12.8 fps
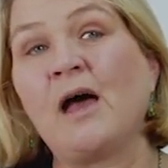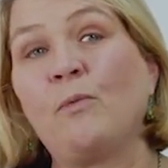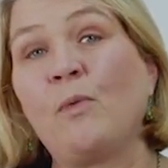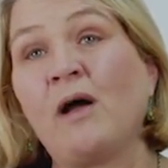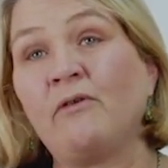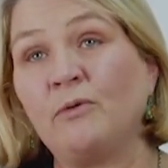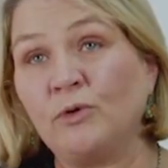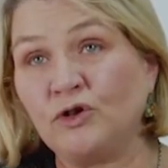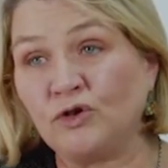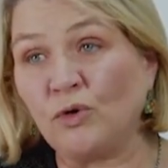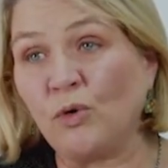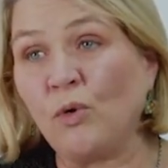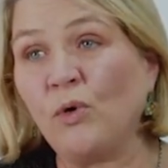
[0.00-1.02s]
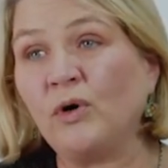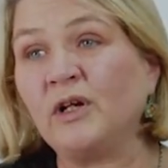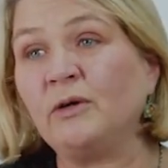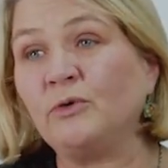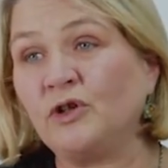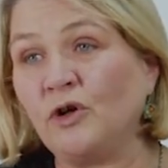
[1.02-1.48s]
where he would talk
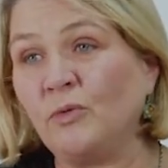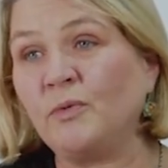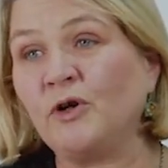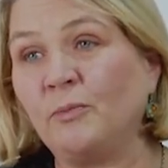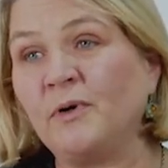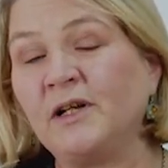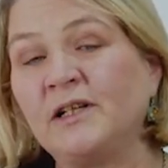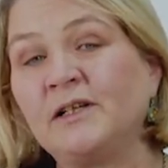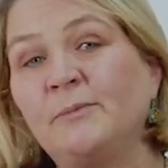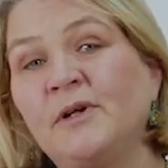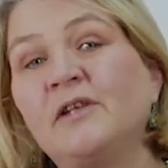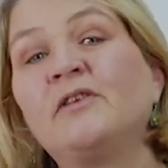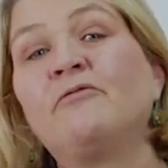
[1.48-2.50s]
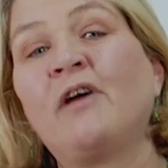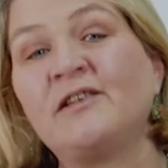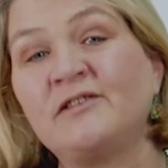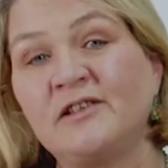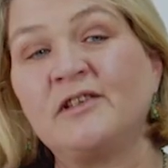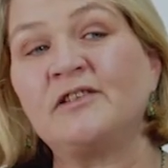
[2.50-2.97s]
and he would open up a little bit. The
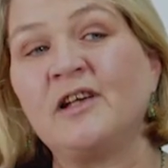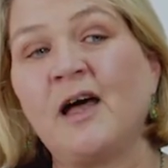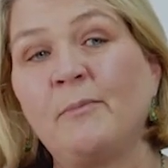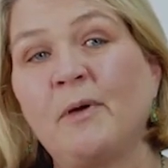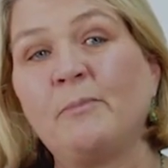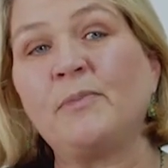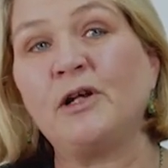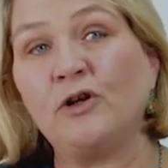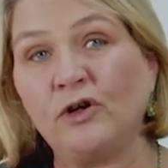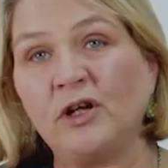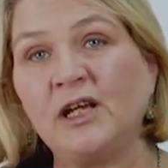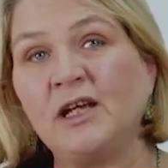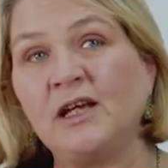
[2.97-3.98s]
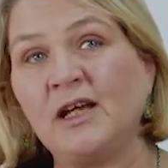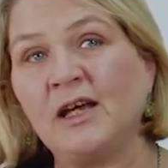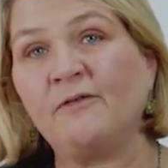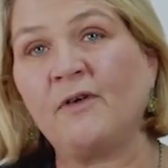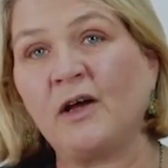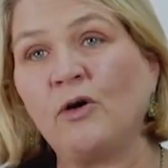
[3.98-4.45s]
rest of the time I'd be lucky
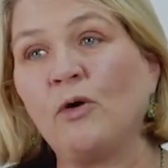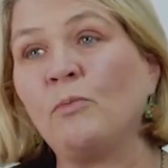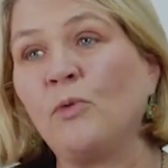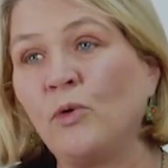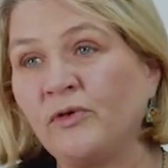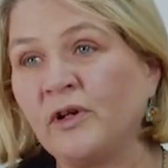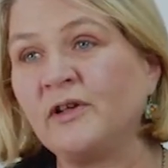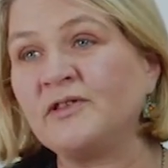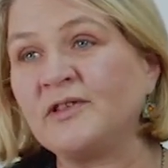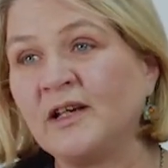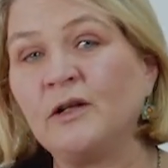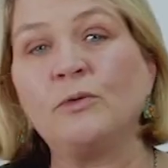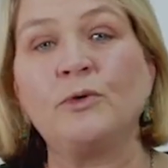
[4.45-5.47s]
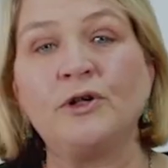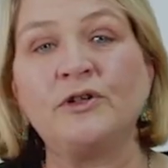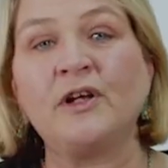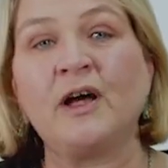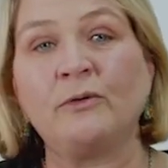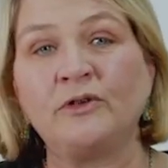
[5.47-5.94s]
if I got more than a single
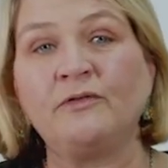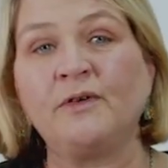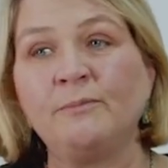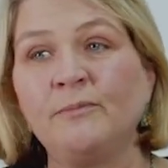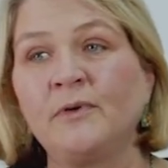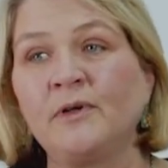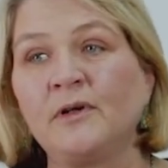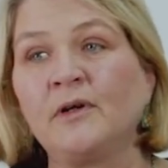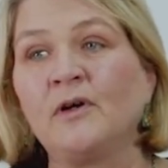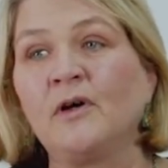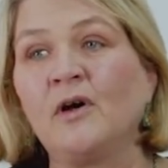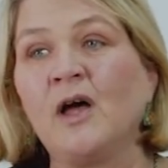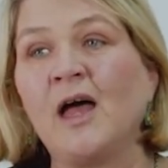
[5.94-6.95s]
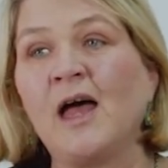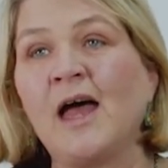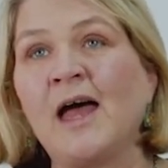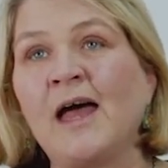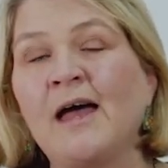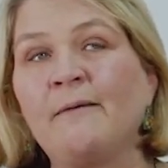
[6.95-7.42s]
word out of him.
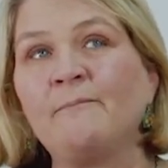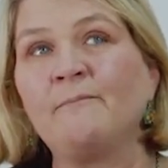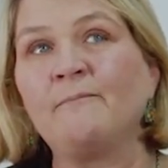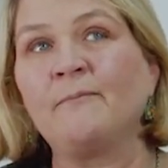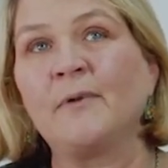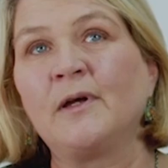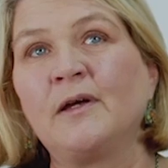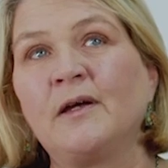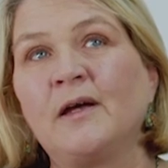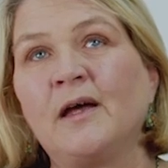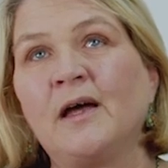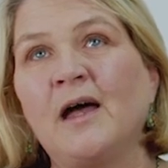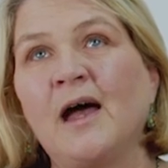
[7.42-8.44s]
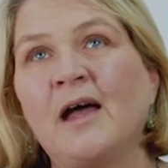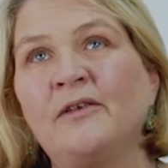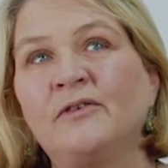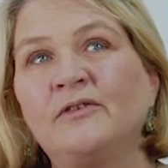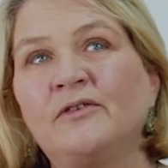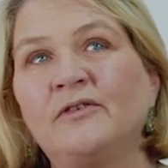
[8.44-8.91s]

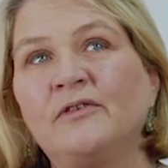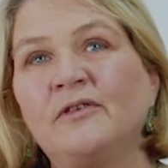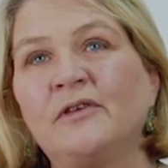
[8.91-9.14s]
And